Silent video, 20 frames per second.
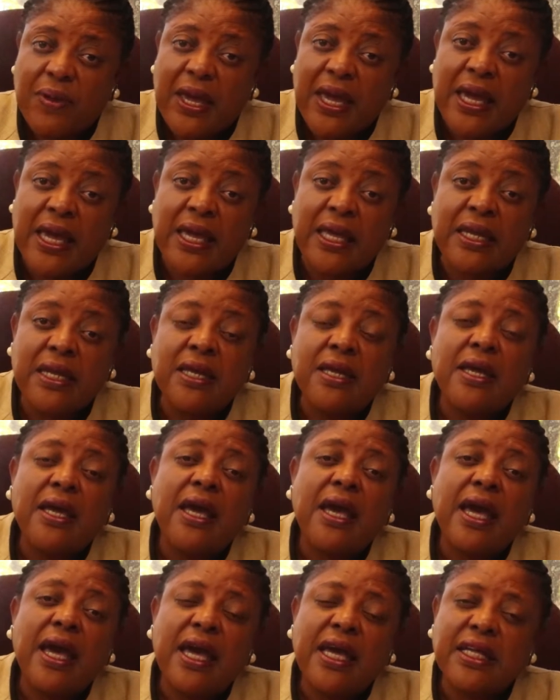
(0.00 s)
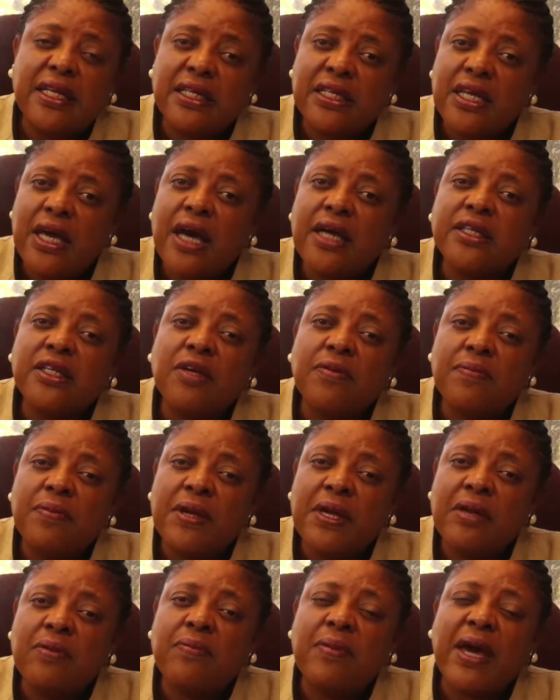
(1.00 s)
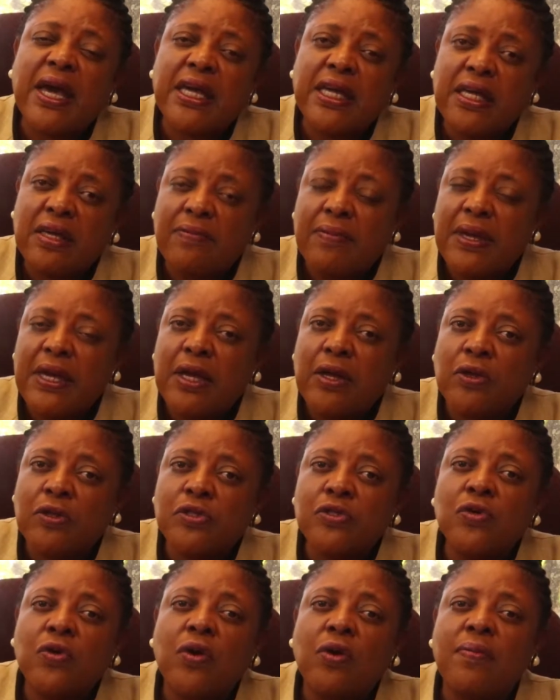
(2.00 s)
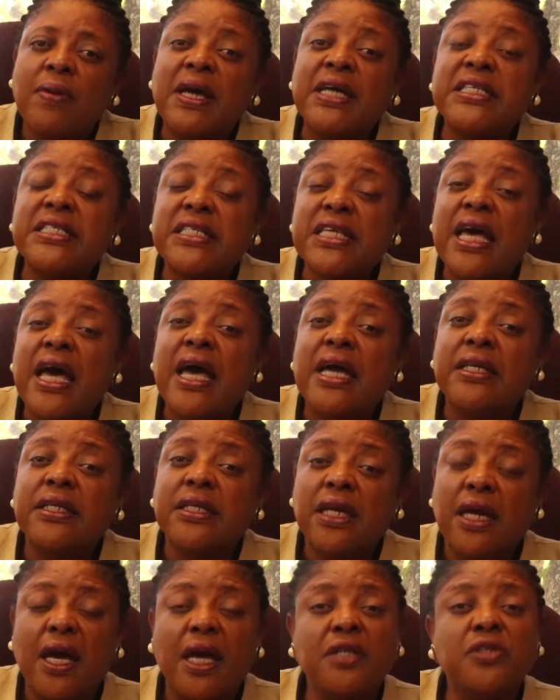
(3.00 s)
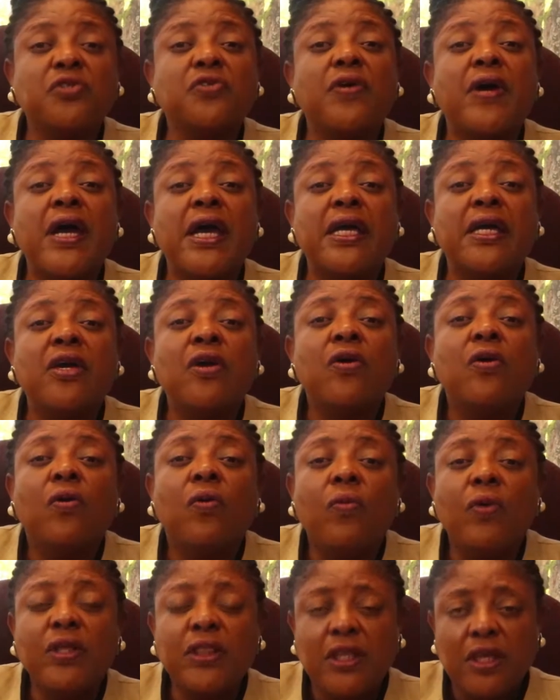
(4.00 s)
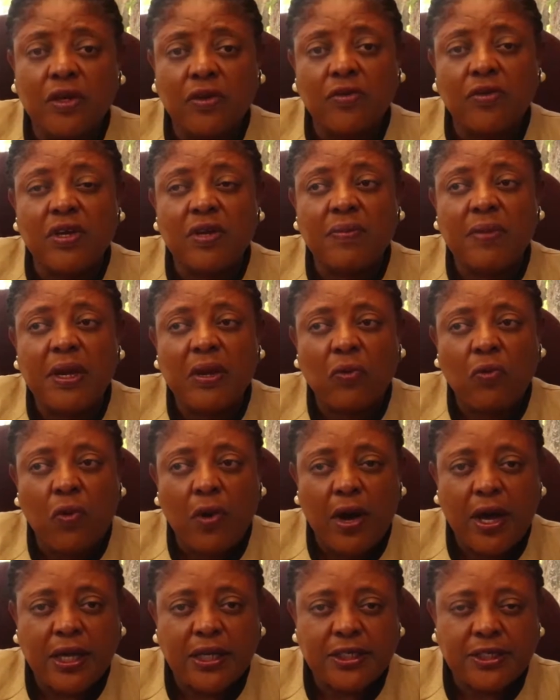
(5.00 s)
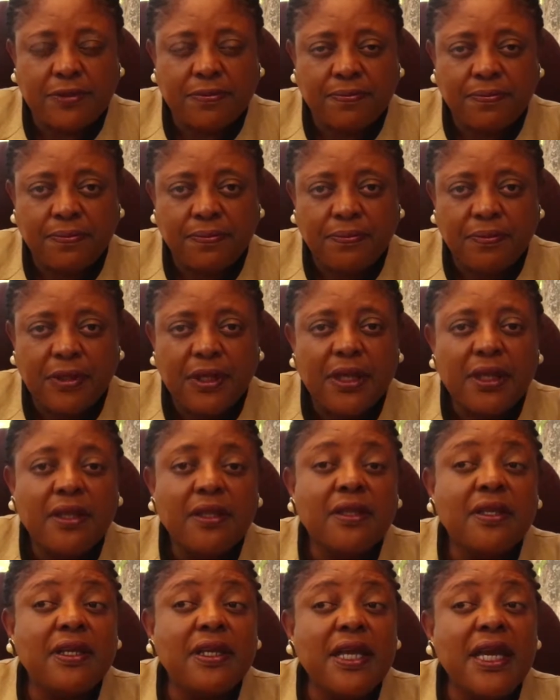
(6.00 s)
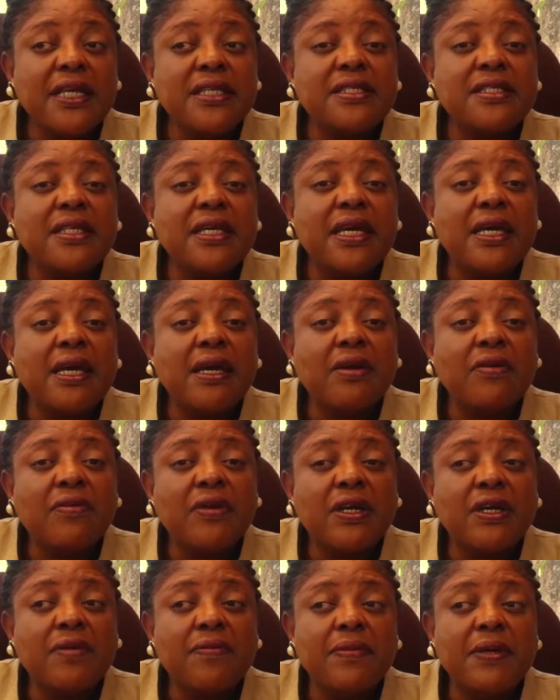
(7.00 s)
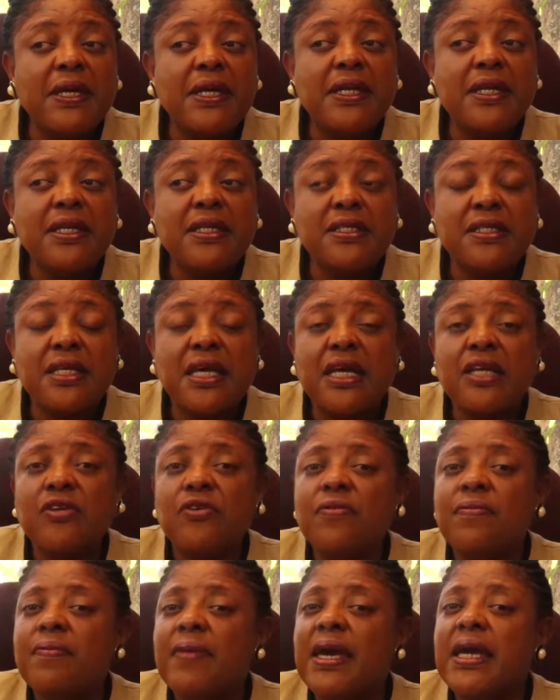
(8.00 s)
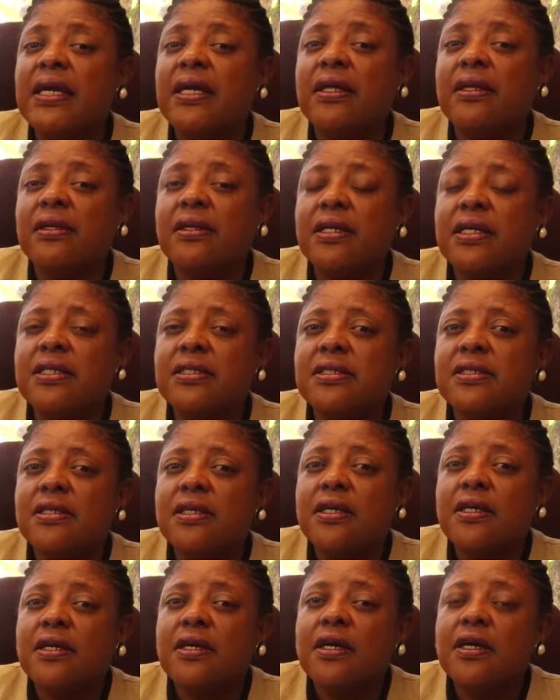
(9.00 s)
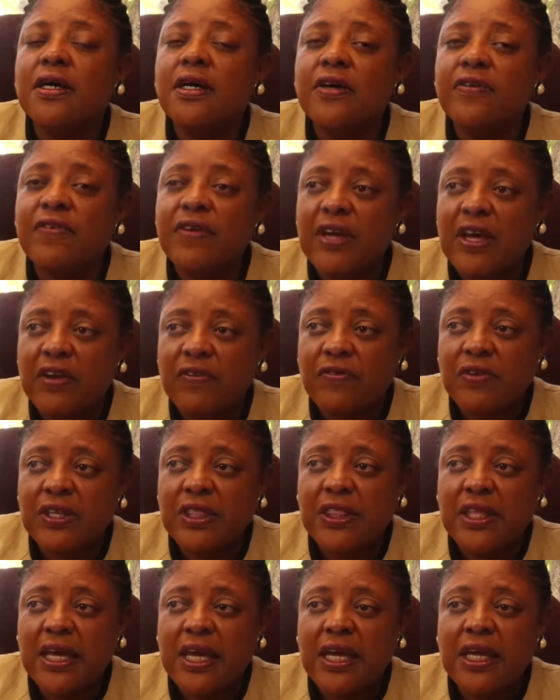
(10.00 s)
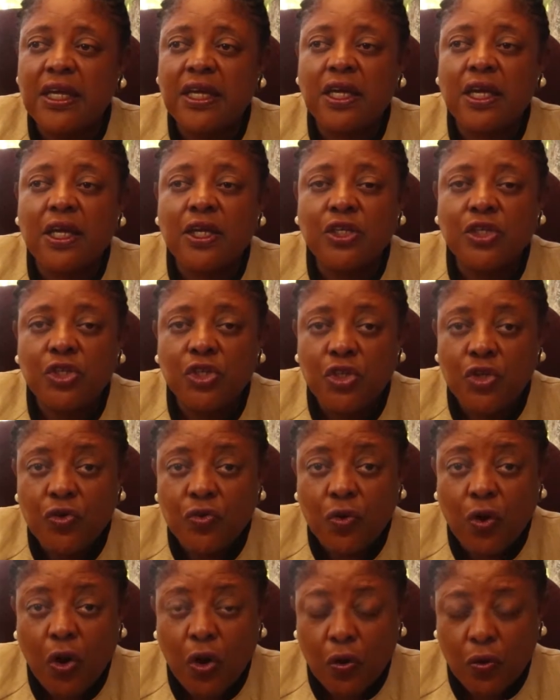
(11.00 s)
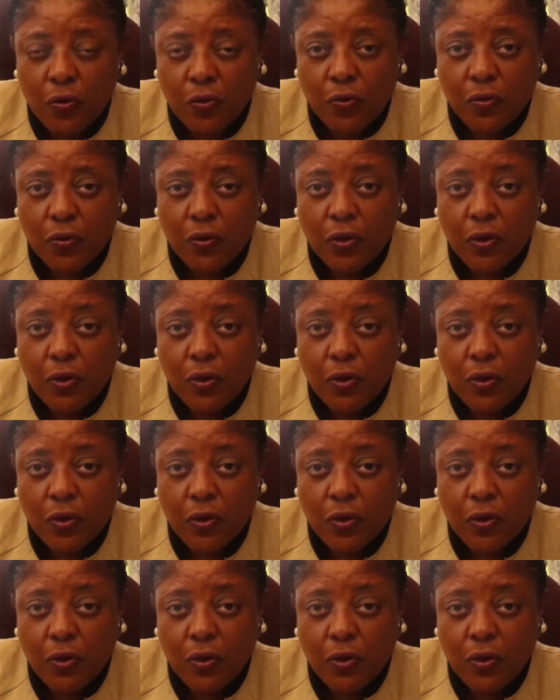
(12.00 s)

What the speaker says: paid, and document by emails or by signed contract what the agreement was. The next thing I recommend is that you make a list of everything you owe